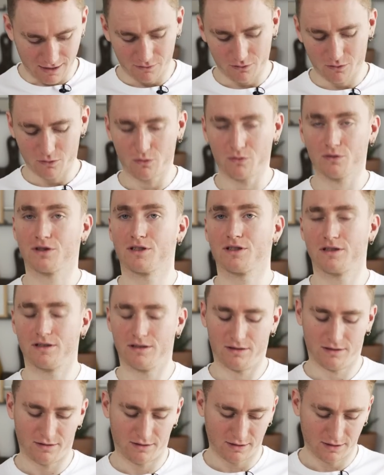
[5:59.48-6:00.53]
And of course,
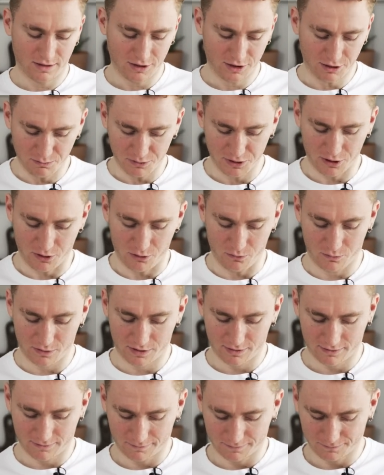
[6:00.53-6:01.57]
some
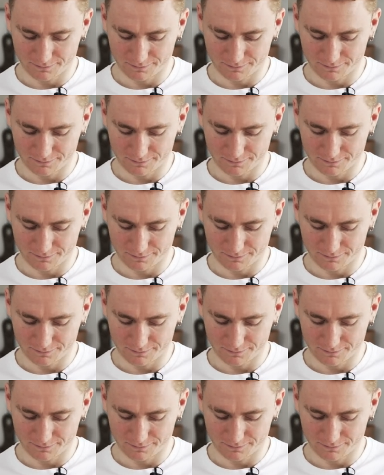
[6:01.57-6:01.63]
salt.